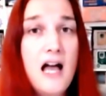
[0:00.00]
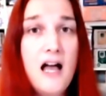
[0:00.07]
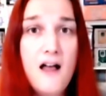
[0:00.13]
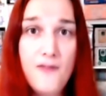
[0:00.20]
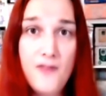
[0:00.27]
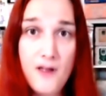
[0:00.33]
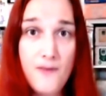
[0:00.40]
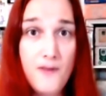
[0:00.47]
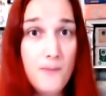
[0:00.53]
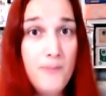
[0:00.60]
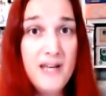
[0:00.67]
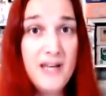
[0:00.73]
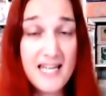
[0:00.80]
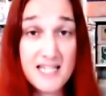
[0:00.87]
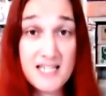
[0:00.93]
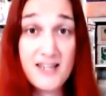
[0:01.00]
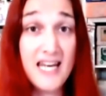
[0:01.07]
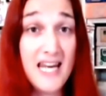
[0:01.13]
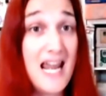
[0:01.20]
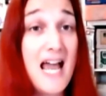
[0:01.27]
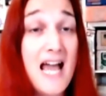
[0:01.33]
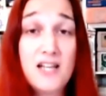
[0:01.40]
the biggest
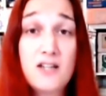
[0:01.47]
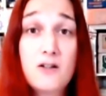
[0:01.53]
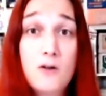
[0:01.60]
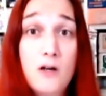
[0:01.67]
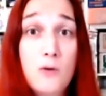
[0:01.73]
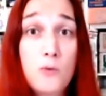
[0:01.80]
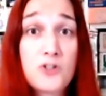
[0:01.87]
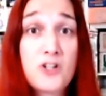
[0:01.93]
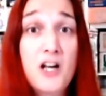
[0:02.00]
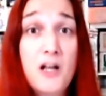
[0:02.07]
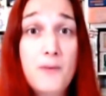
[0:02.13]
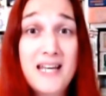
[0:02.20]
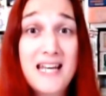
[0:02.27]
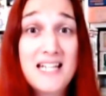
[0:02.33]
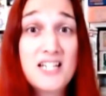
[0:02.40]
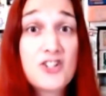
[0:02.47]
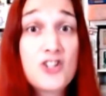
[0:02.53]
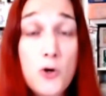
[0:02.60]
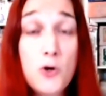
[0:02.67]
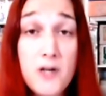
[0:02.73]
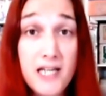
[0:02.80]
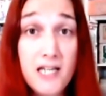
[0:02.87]
thing it had was going up
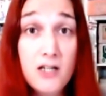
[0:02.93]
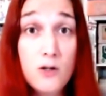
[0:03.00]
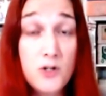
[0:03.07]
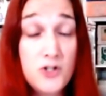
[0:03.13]
against Sony,